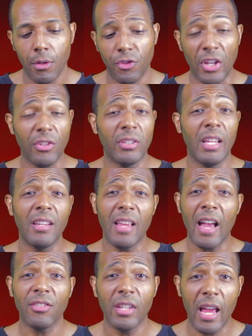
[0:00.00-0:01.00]
Justice League
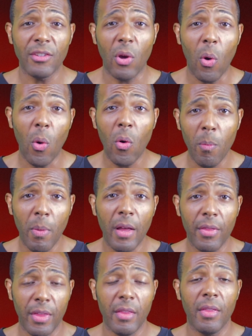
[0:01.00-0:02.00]
actually has a whole
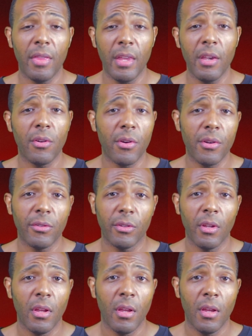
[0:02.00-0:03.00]
month in
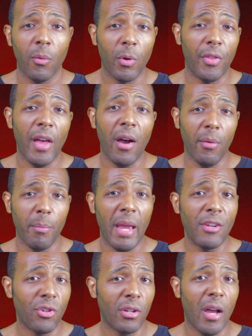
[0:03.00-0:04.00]
theaters without
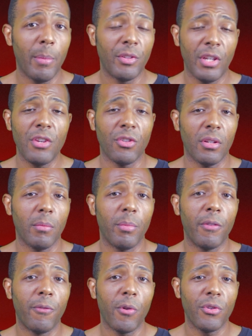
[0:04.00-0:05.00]
major competition
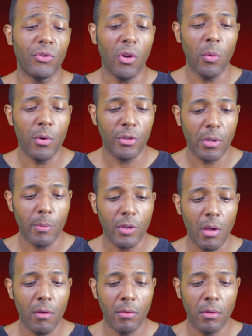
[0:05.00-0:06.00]
before Star Wars comes
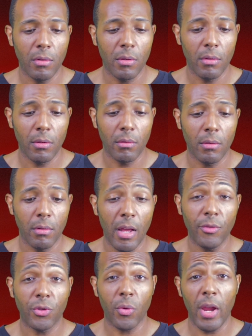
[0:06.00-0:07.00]
out.
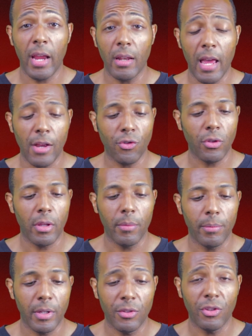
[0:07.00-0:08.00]
That's great, actually,
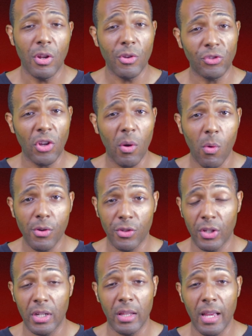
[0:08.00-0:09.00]
because you know Star Wars
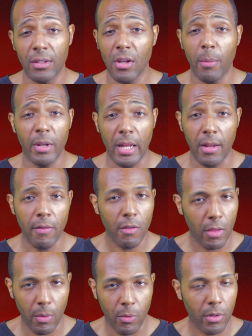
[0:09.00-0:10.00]
is gonna like dominate
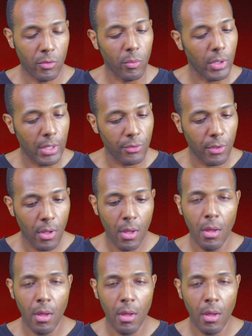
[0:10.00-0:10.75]
everything when it's released.